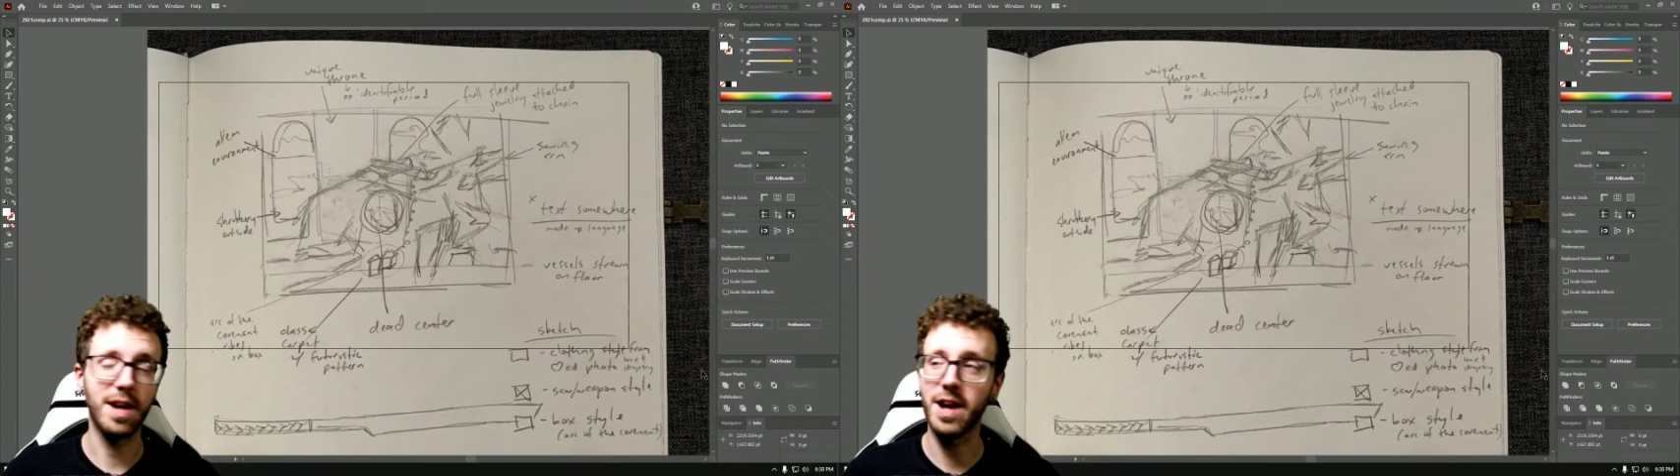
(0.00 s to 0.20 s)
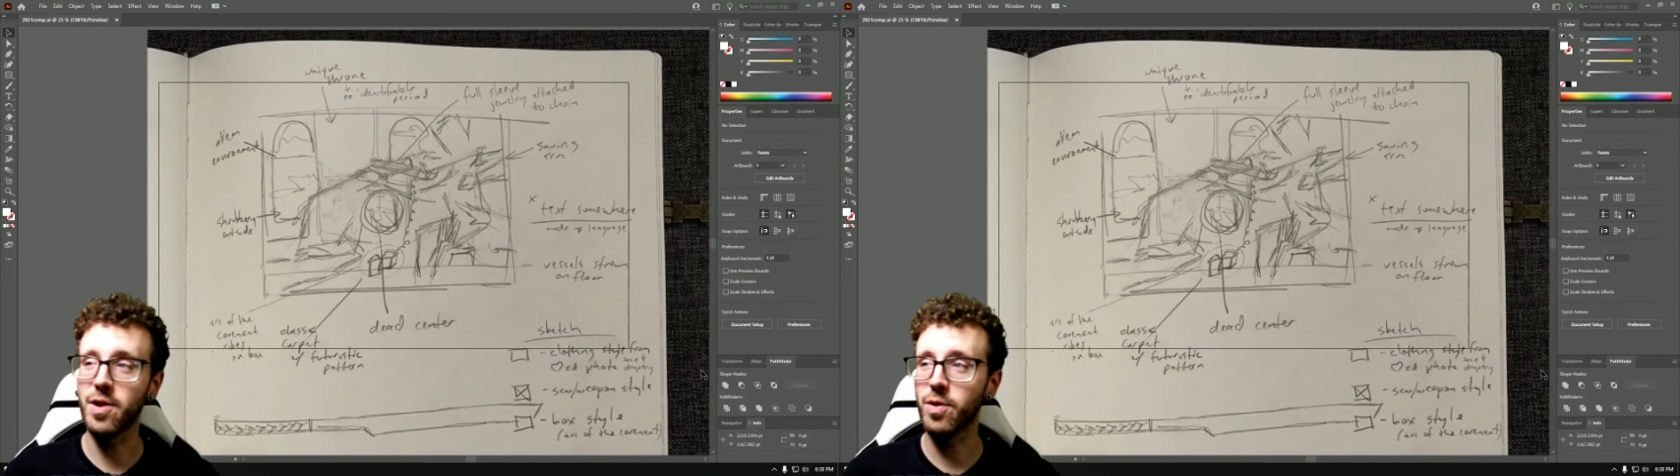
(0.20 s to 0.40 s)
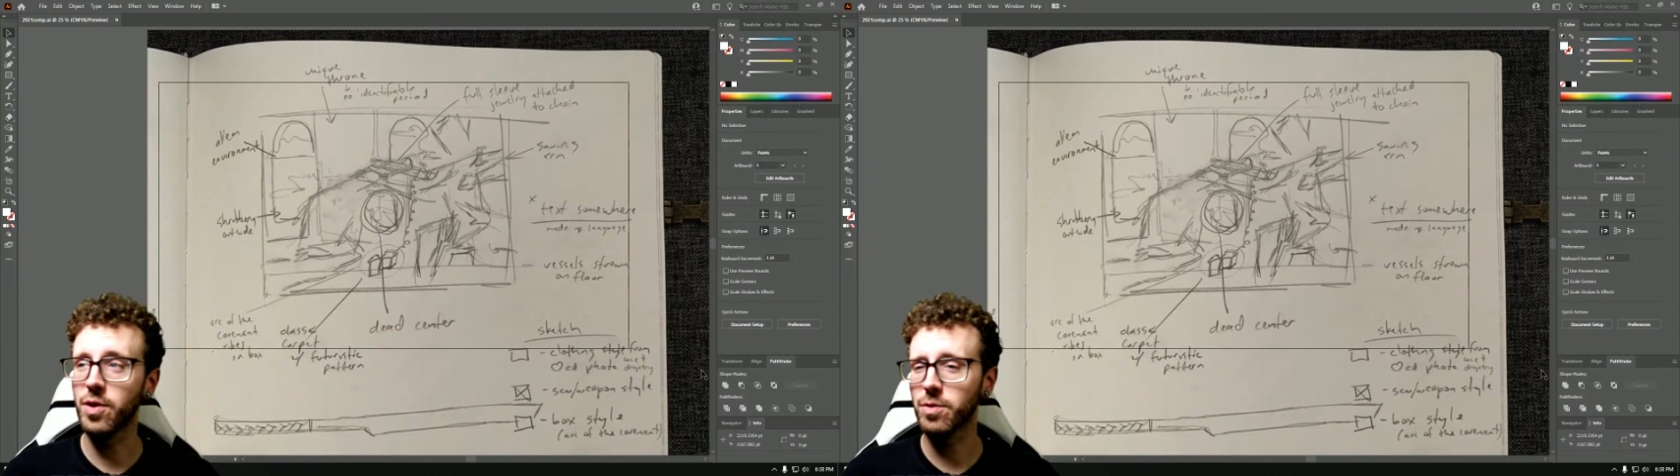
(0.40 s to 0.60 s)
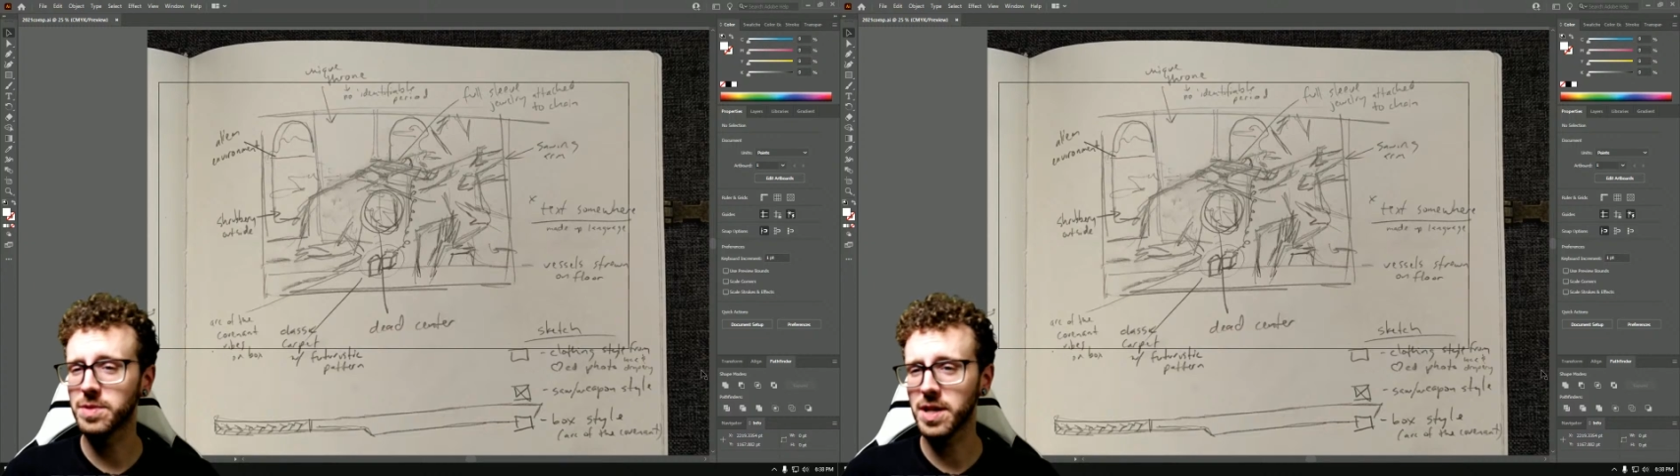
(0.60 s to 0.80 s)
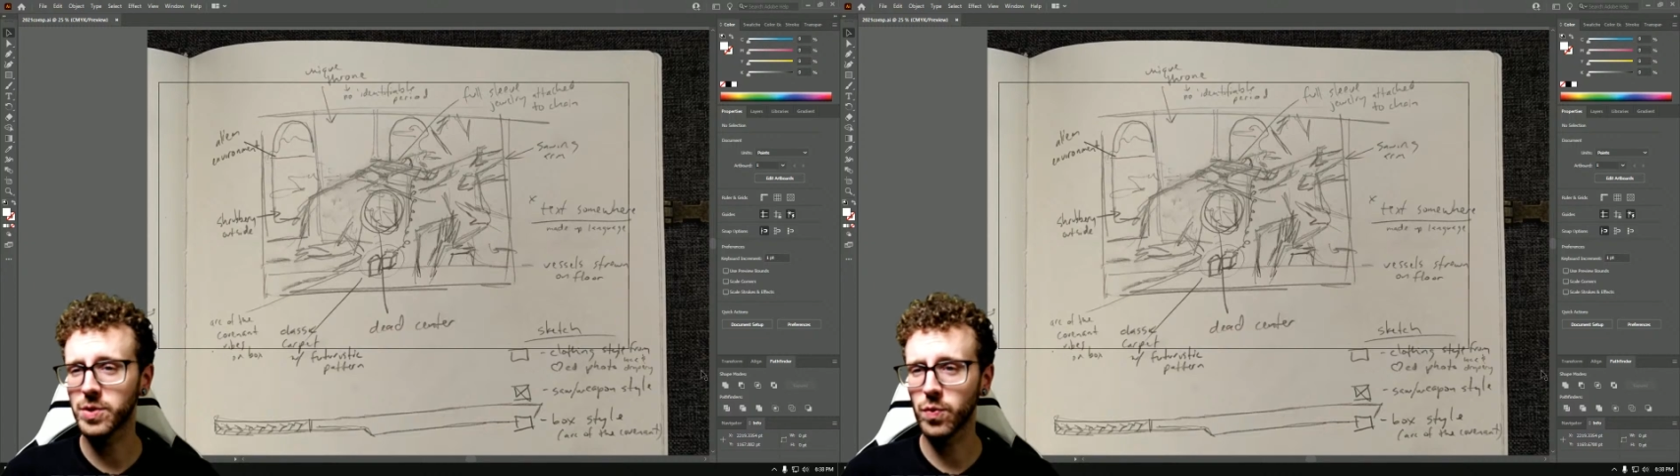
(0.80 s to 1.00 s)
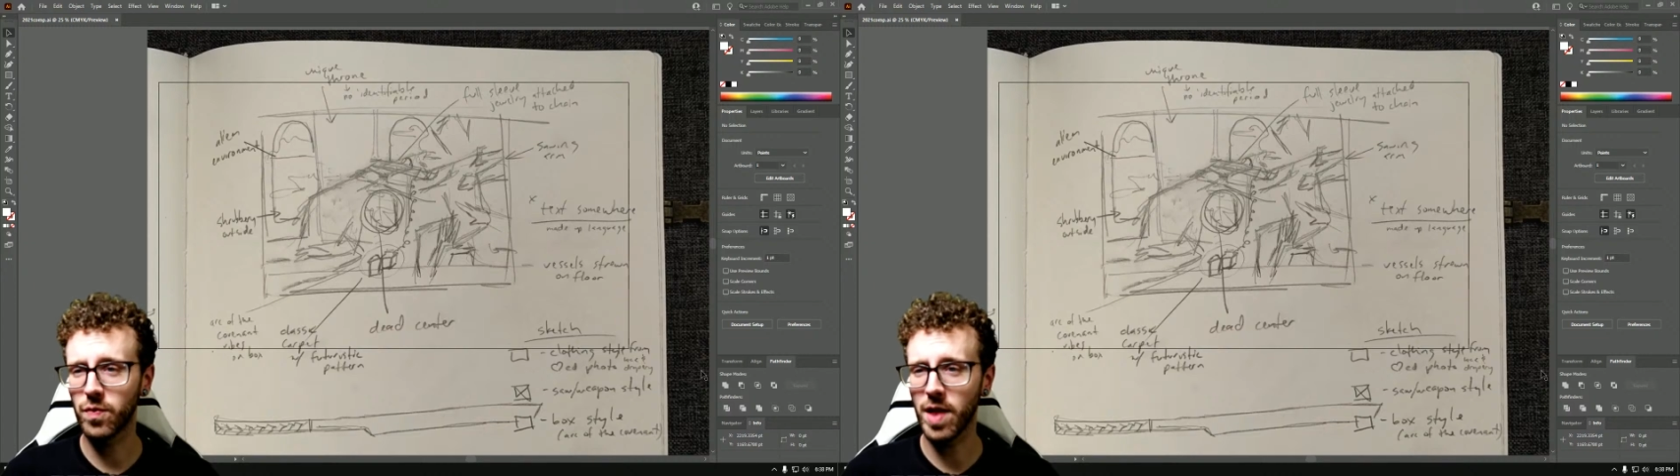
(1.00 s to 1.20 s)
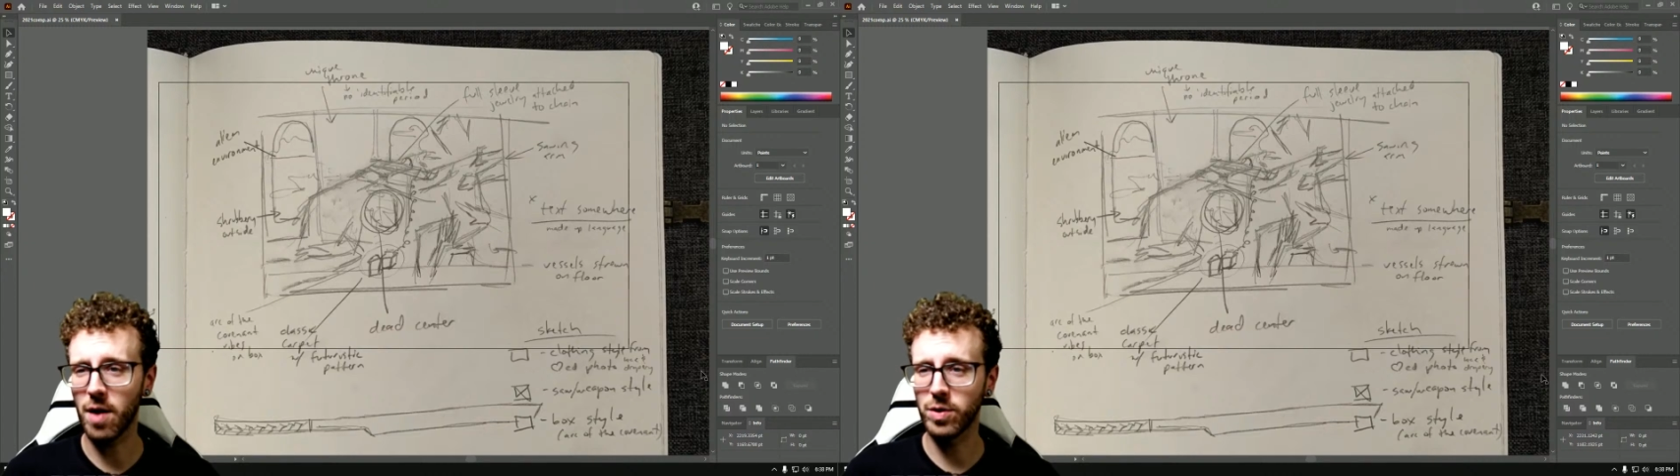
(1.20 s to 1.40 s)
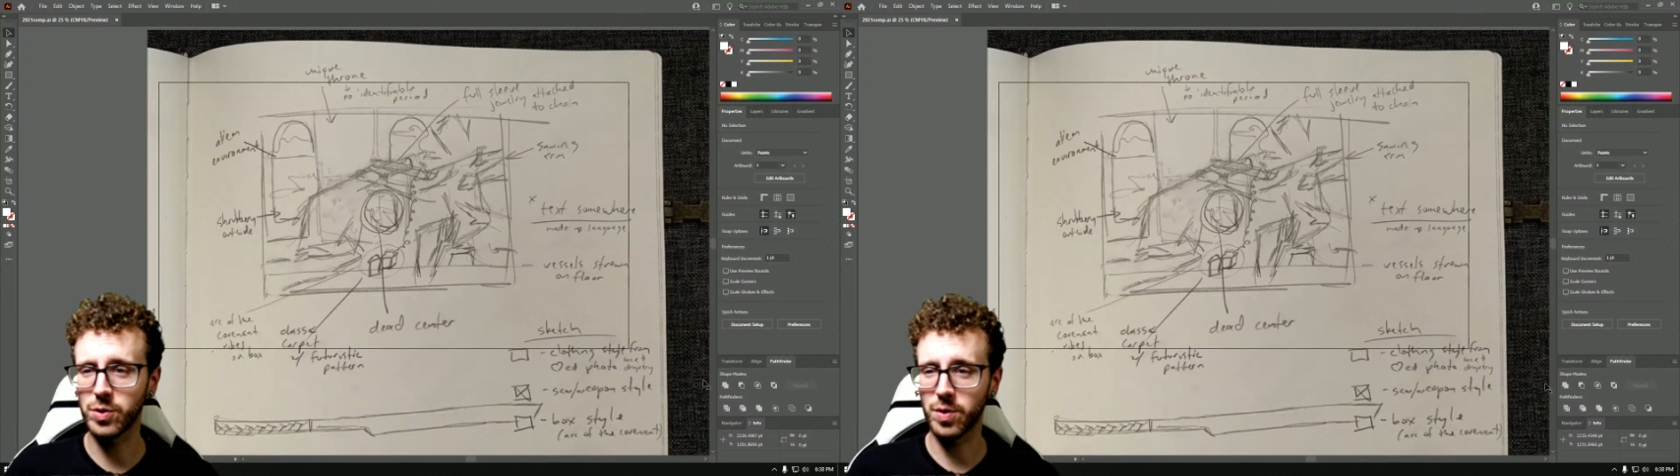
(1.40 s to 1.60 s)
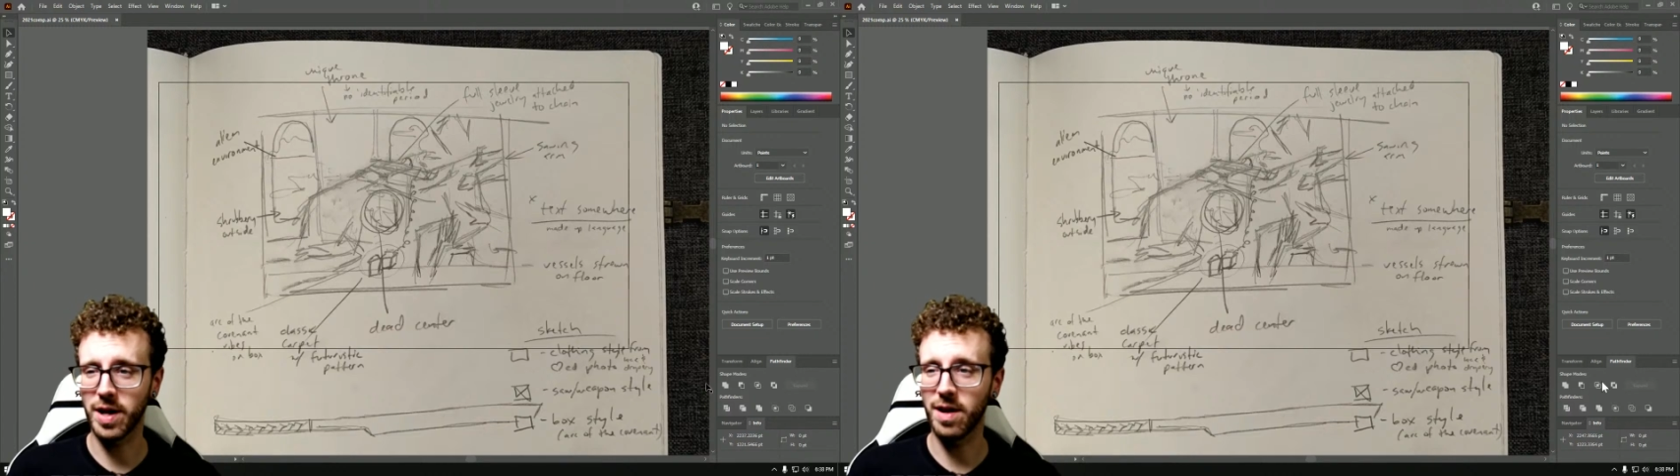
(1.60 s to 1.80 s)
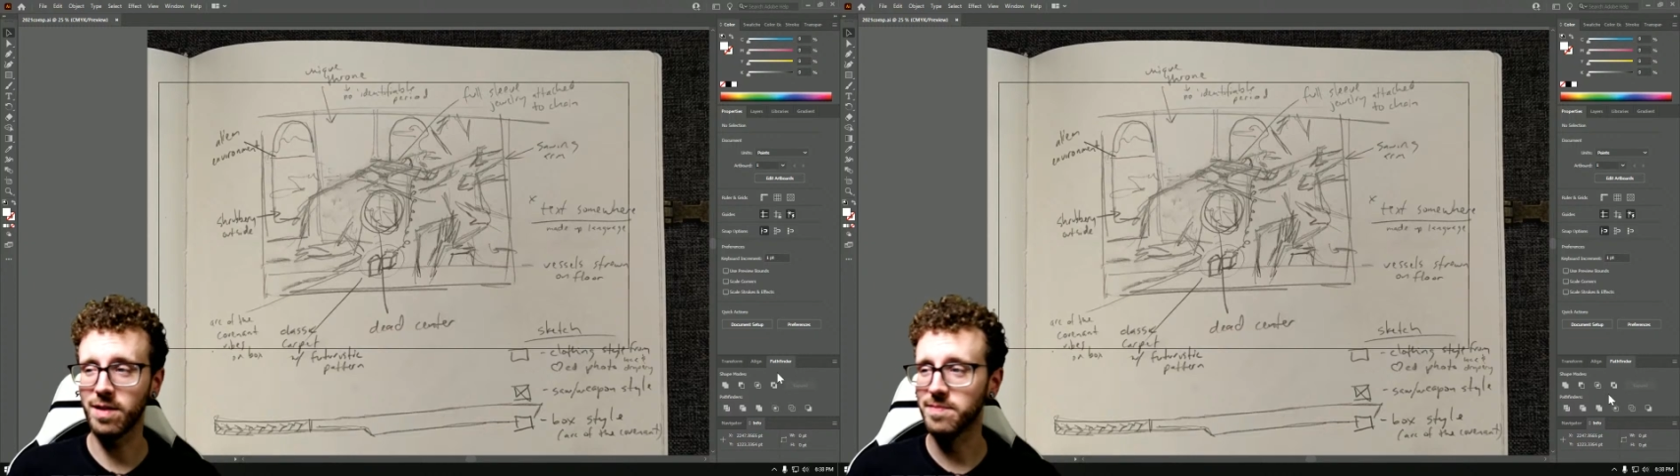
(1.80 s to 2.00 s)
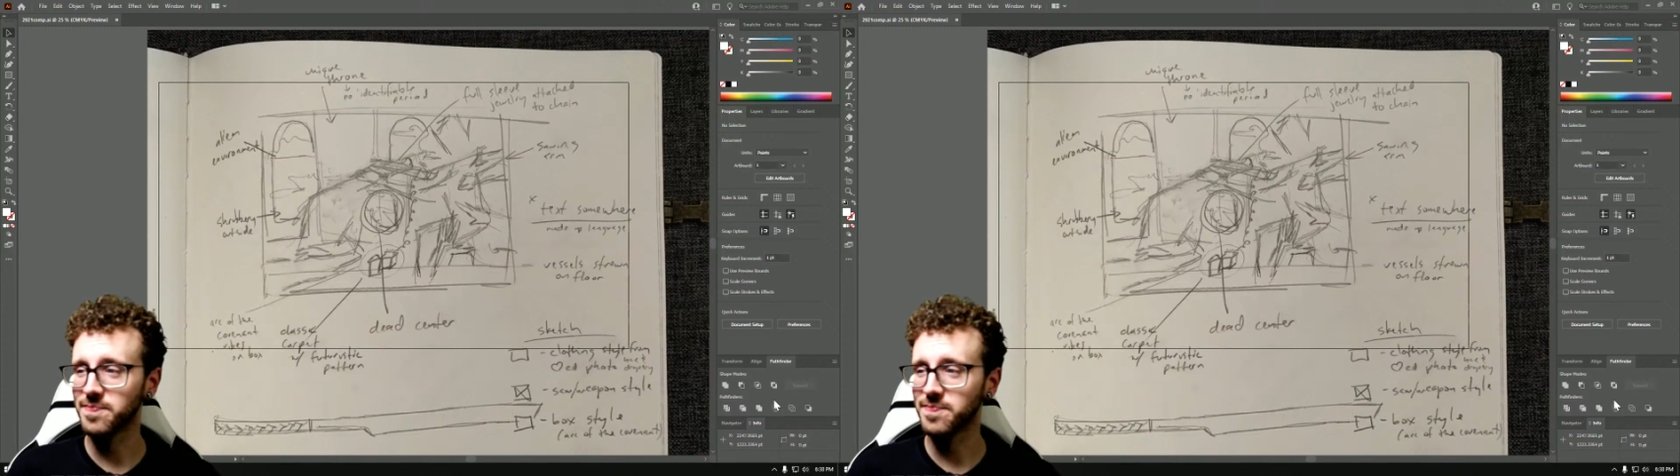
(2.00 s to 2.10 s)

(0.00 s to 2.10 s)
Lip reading: I know you're obsessed with flowers, Raquel,